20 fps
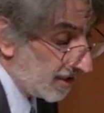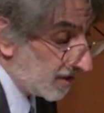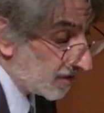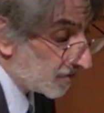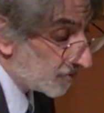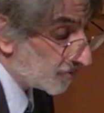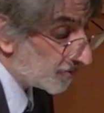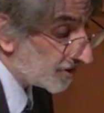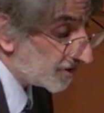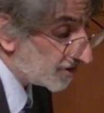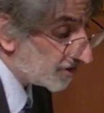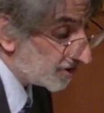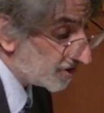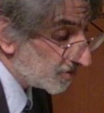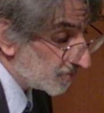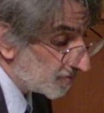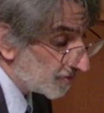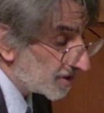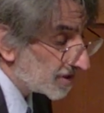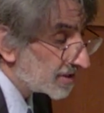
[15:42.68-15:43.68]
Christians
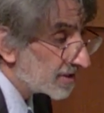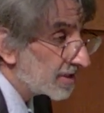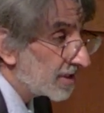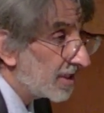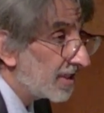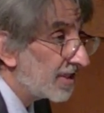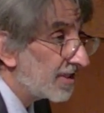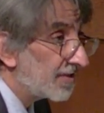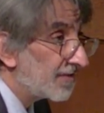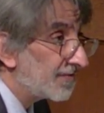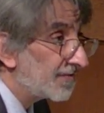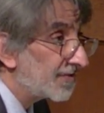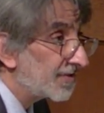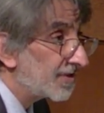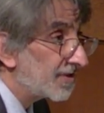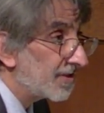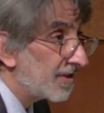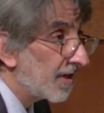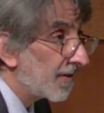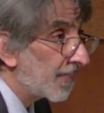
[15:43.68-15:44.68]
were the slaves,
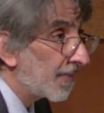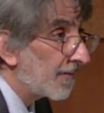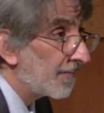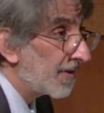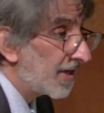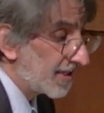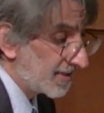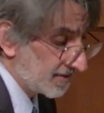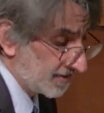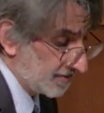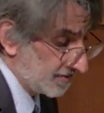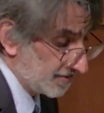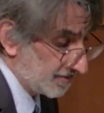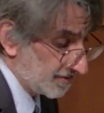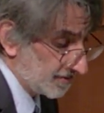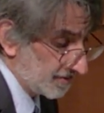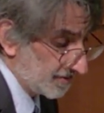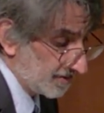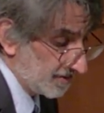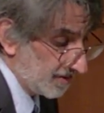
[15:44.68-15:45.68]
not the
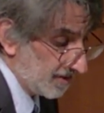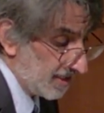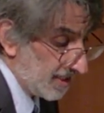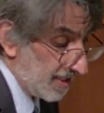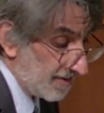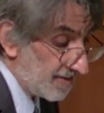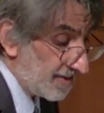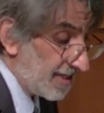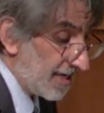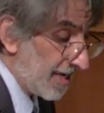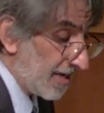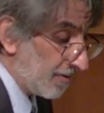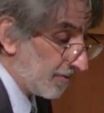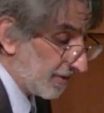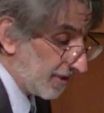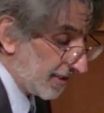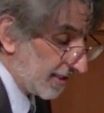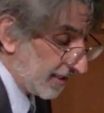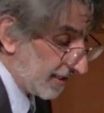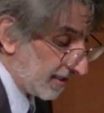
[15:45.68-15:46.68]
masters. The
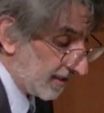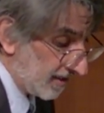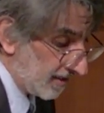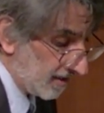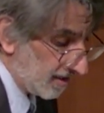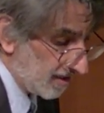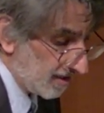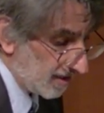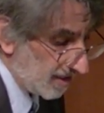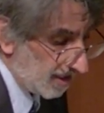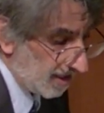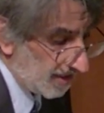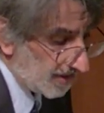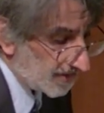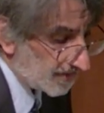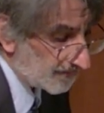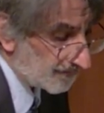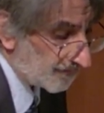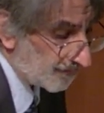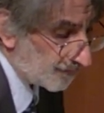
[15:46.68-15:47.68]
Erika,
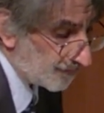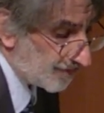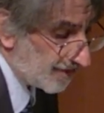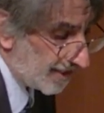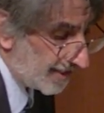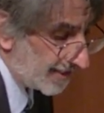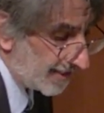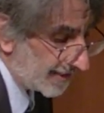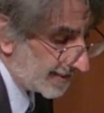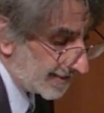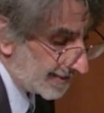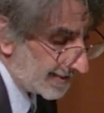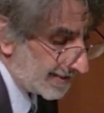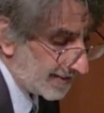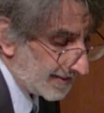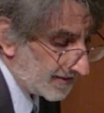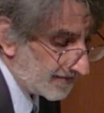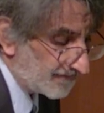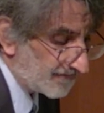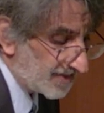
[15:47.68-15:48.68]
the phonetic,
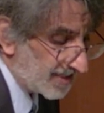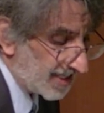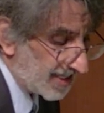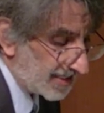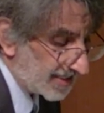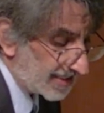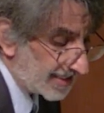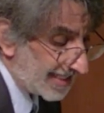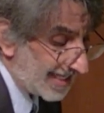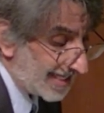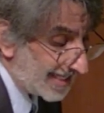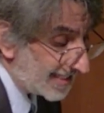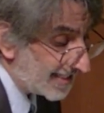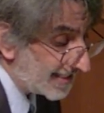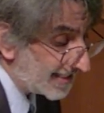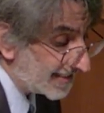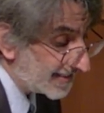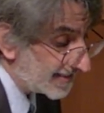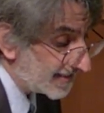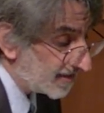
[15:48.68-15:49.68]
the phonetic
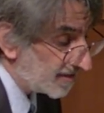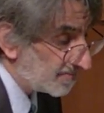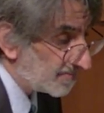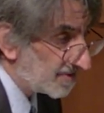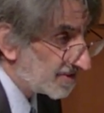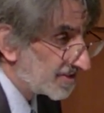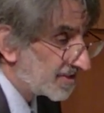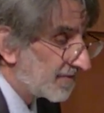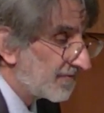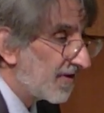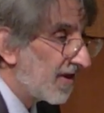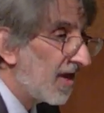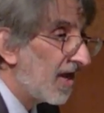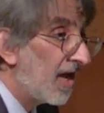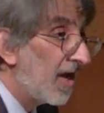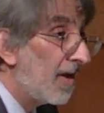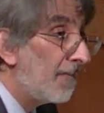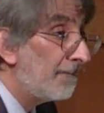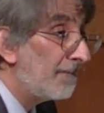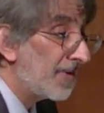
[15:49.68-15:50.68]
ending syllables of
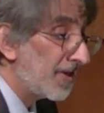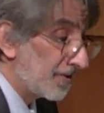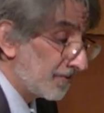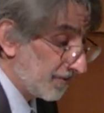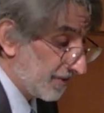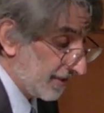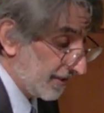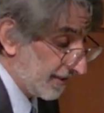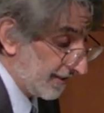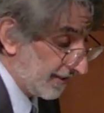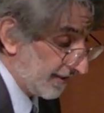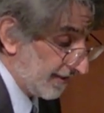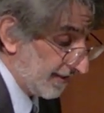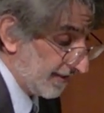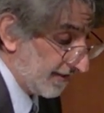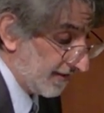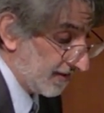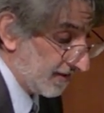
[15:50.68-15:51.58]
America,